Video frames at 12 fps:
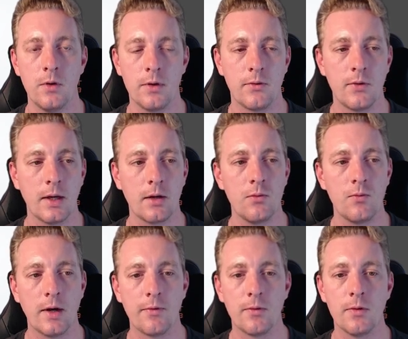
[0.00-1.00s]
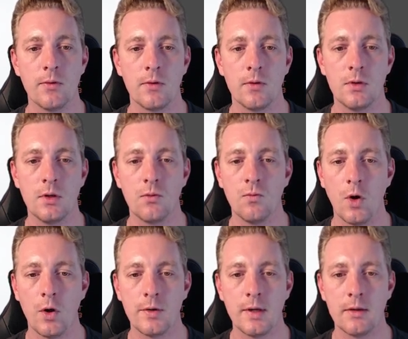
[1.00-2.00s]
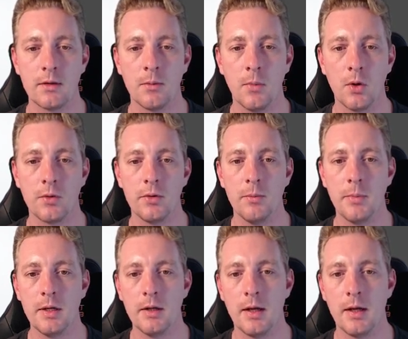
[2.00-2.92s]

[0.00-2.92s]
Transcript: For the second reference, just rotate the model a bit